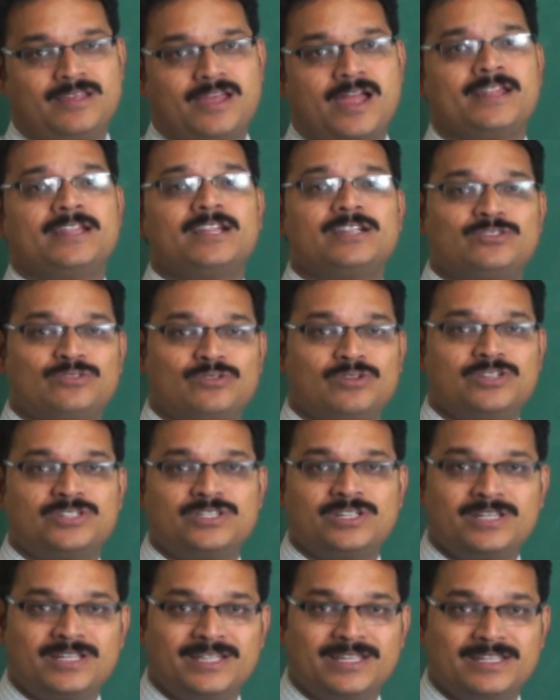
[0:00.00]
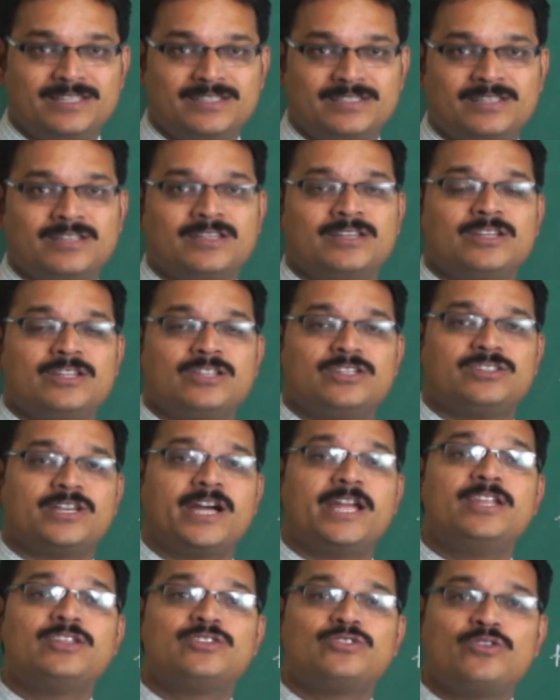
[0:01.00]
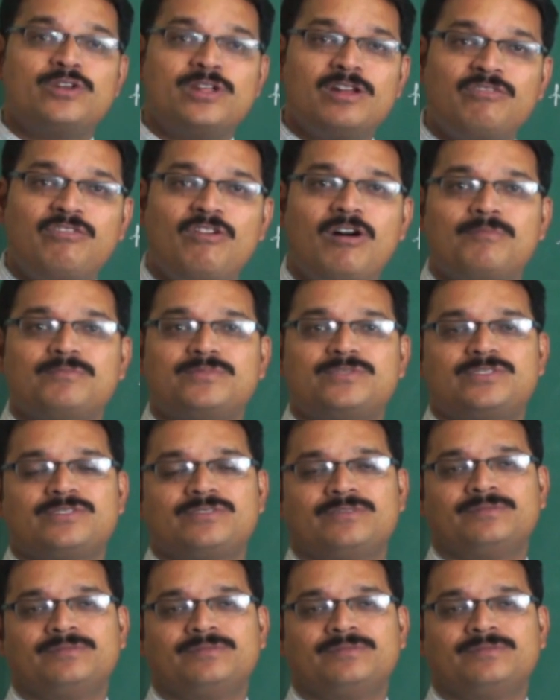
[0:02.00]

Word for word: and their solution is sinusoidal forms.